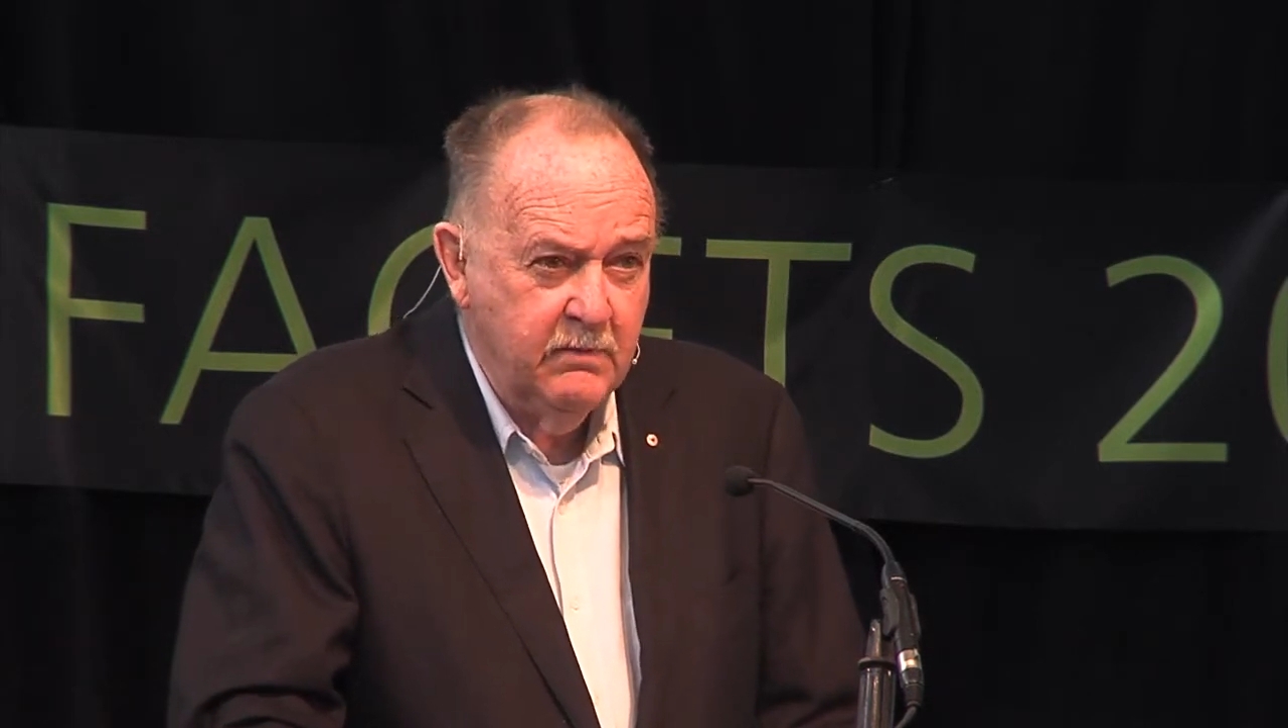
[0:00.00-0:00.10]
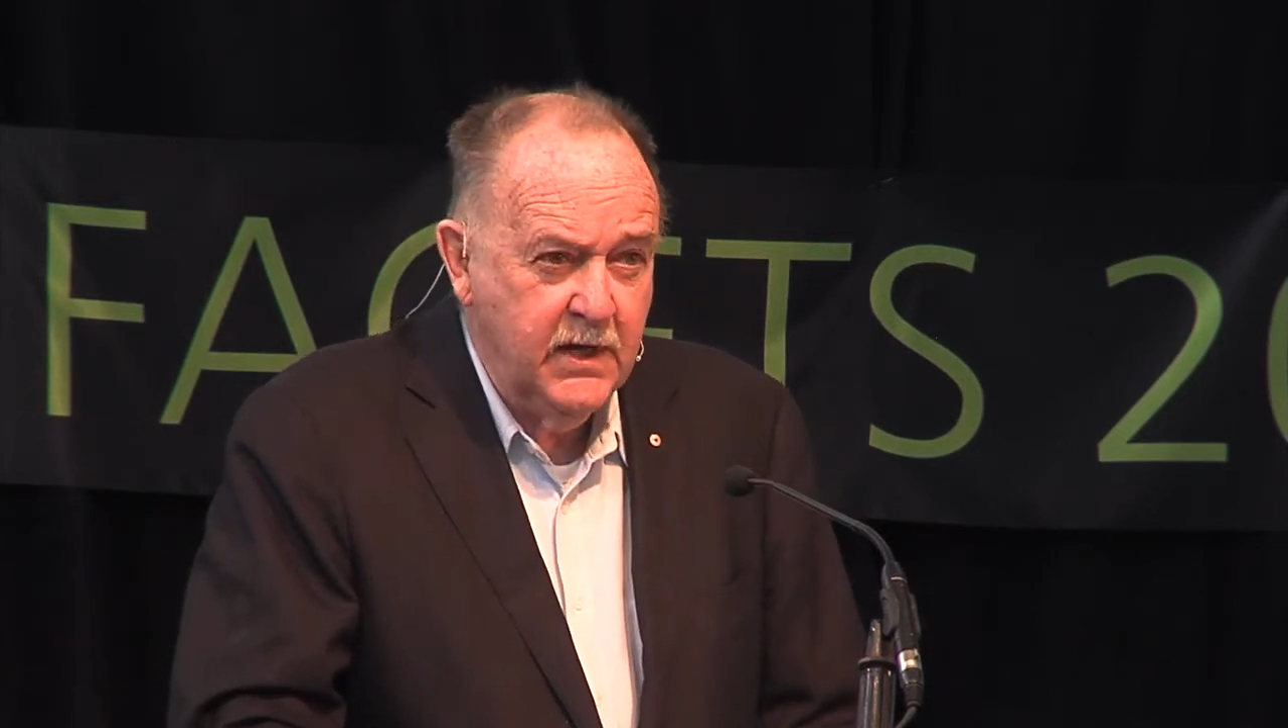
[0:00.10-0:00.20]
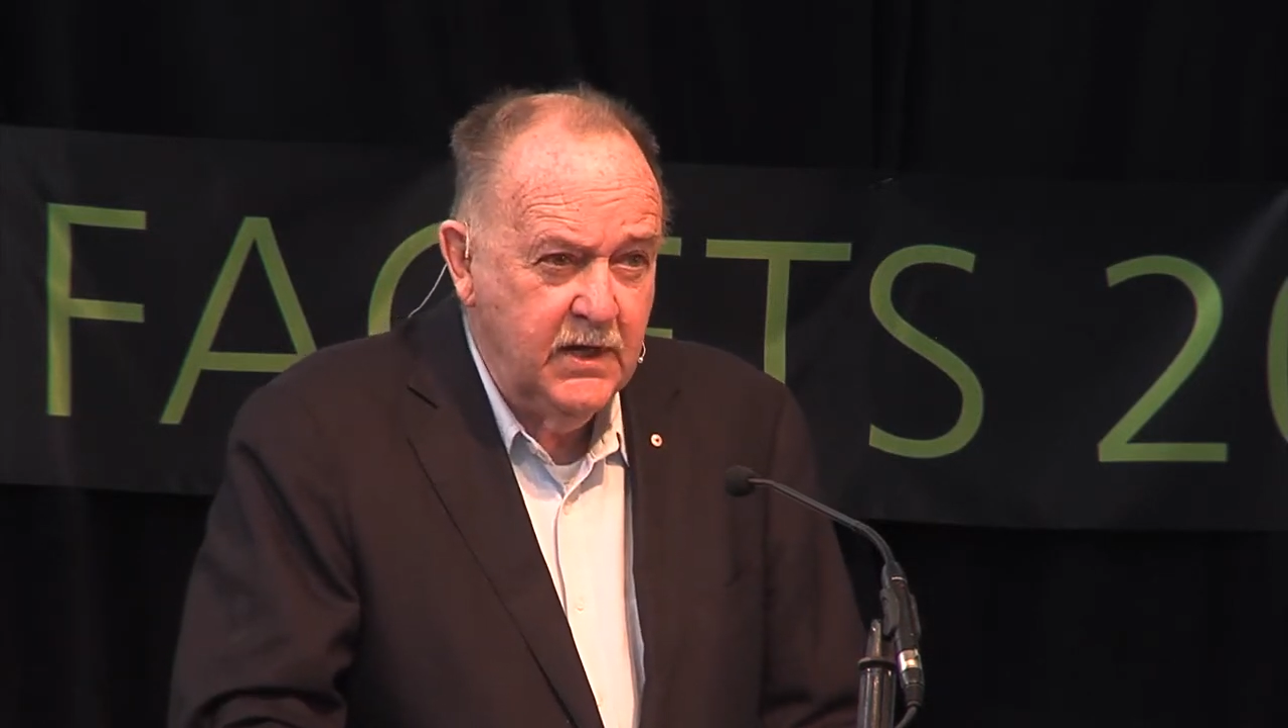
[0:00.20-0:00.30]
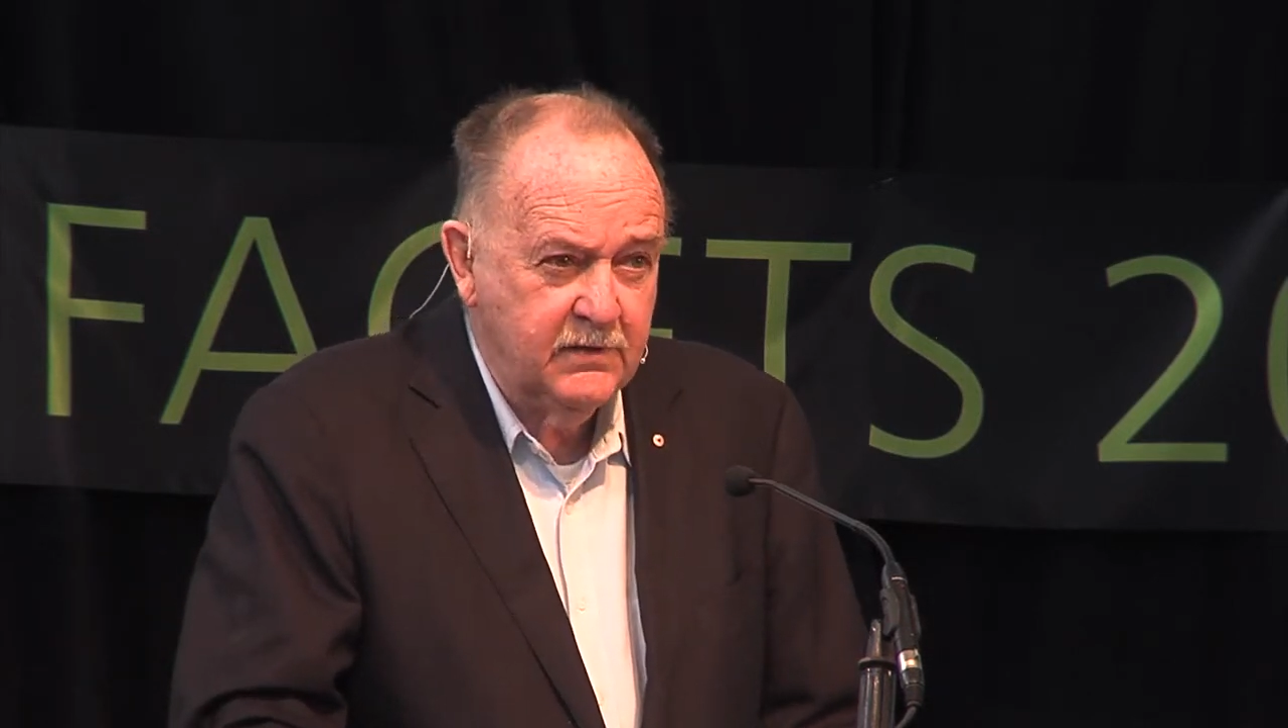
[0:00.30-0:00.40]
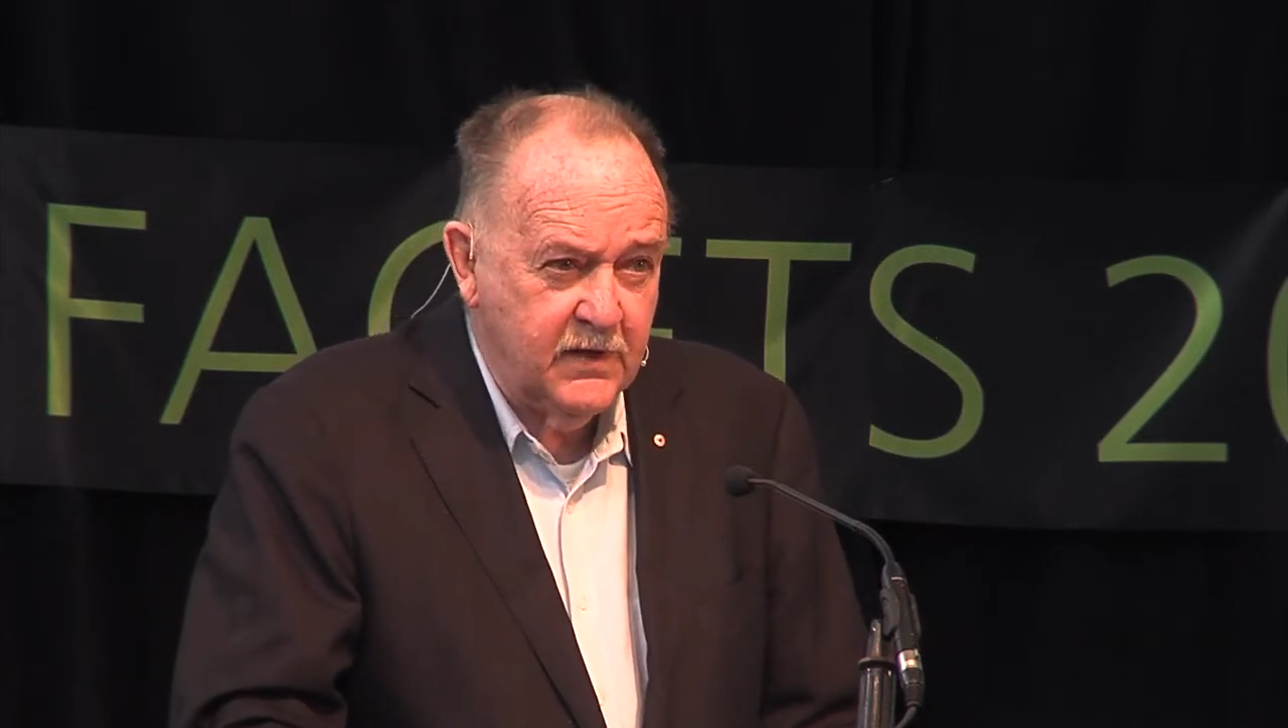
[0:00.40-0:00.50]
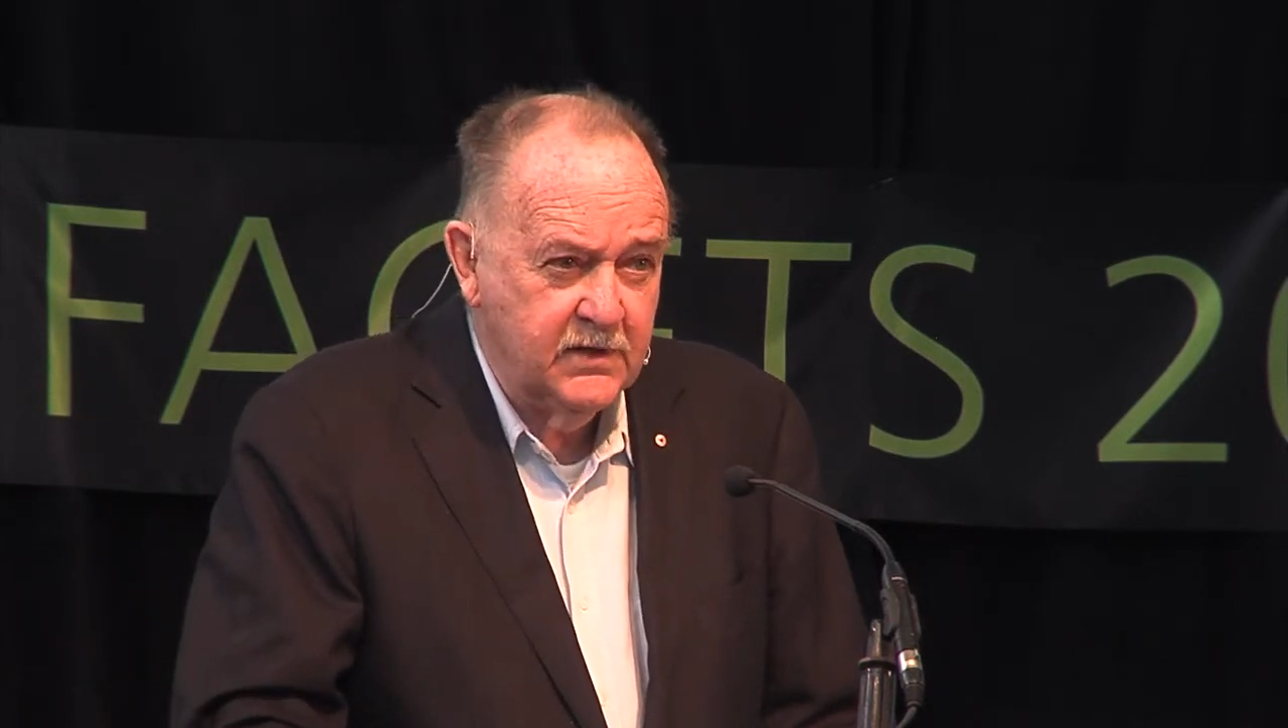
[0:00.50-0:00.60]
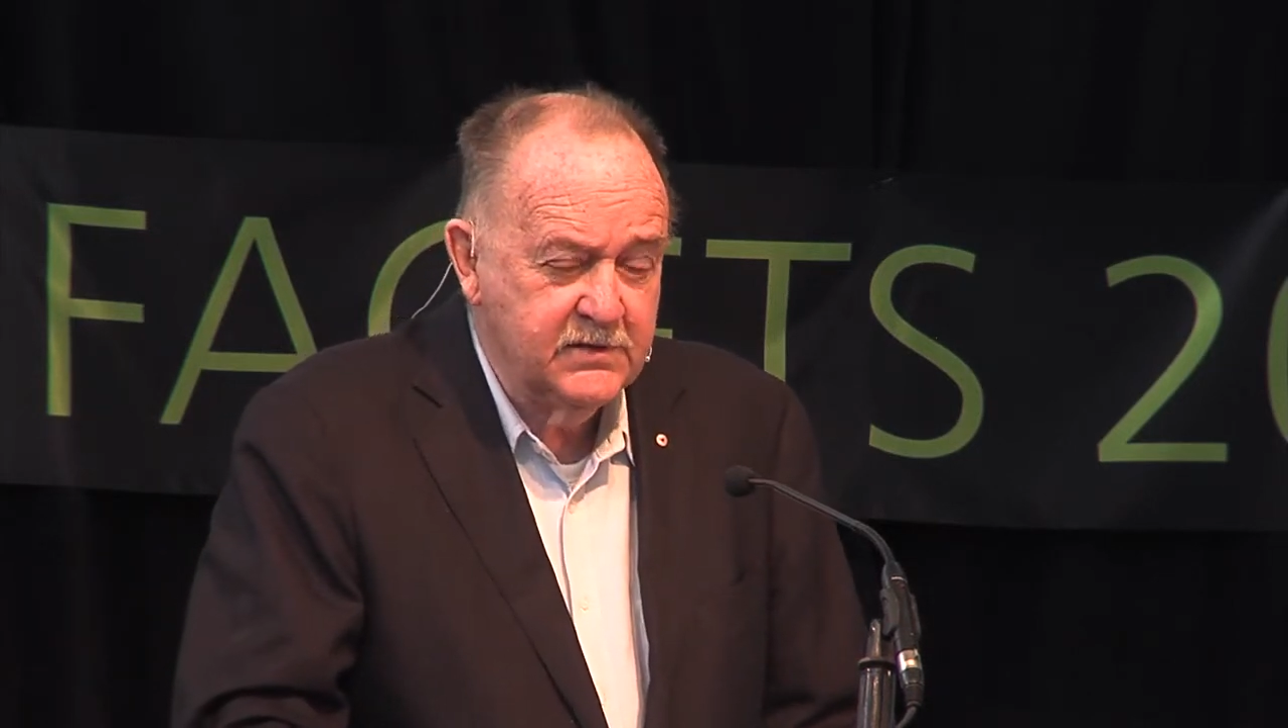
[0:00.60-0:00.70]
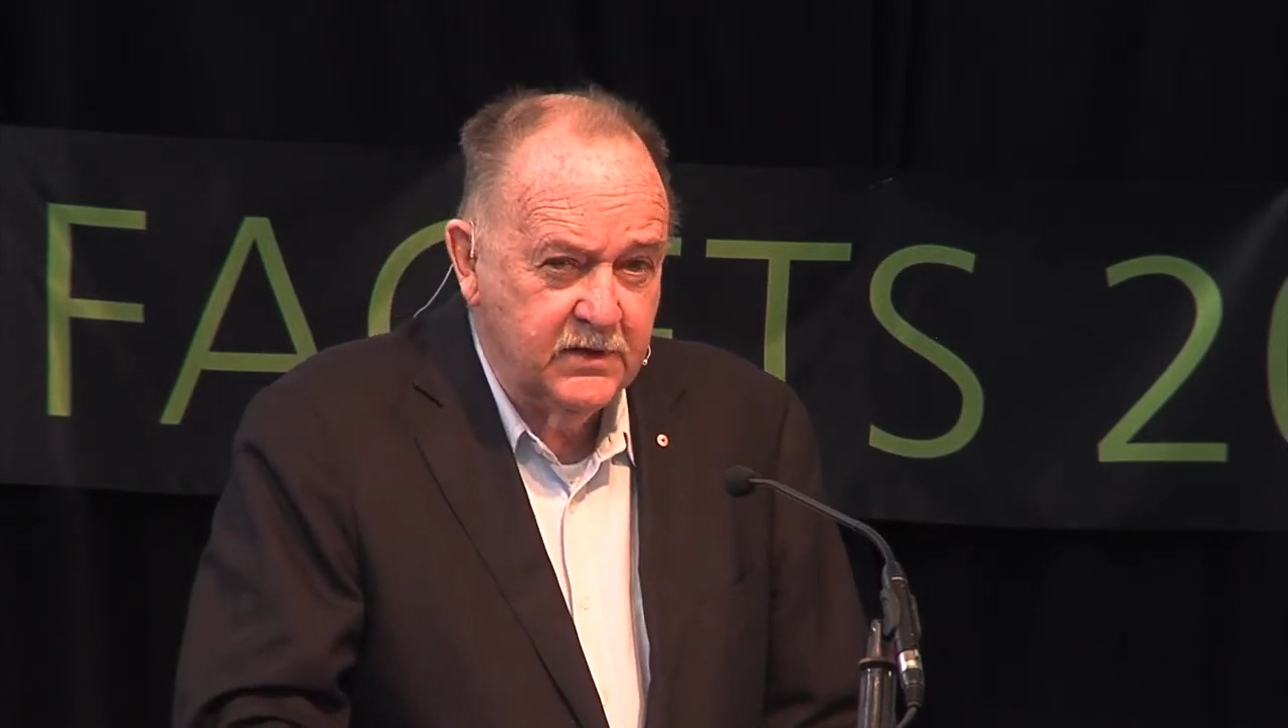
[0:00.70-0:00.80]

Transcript: many things